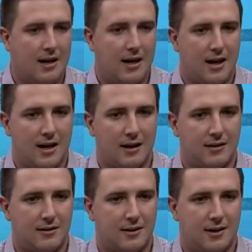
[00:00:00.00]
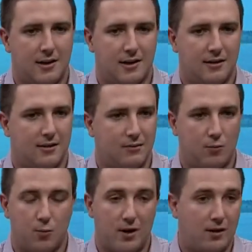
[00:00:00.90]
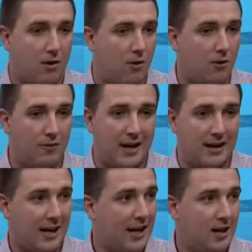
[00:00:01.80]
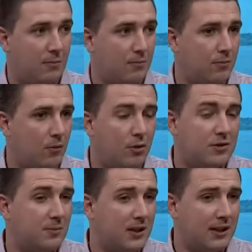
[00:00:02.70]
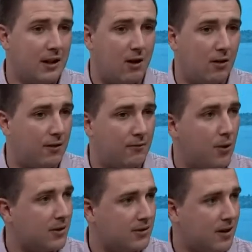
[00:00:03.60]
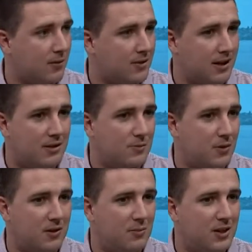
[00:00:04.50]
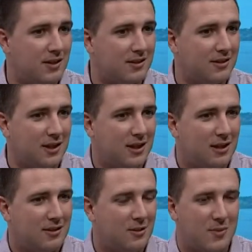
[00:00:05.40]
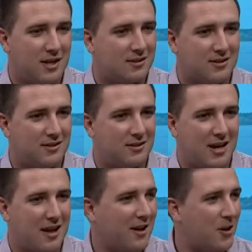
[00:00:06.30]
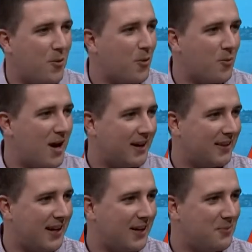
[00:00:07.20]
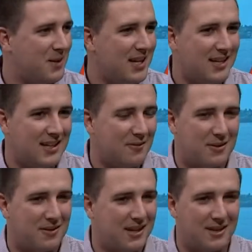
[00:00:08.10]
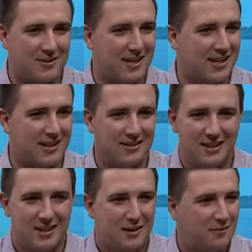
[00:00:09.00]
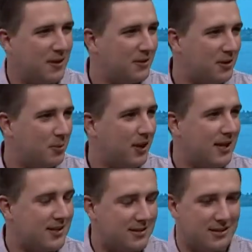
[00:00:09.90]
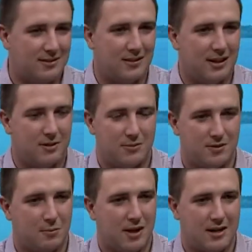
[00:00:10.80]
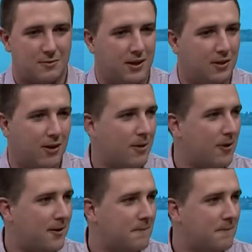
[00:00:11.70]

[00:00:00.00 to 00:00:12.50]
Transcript: And uh, when all of that came, ultimately all I focused on was I just wanted to be a the best skyline quarterback that I could be, and everything else kind of fell into place, and, and it was a blast. We had a great run.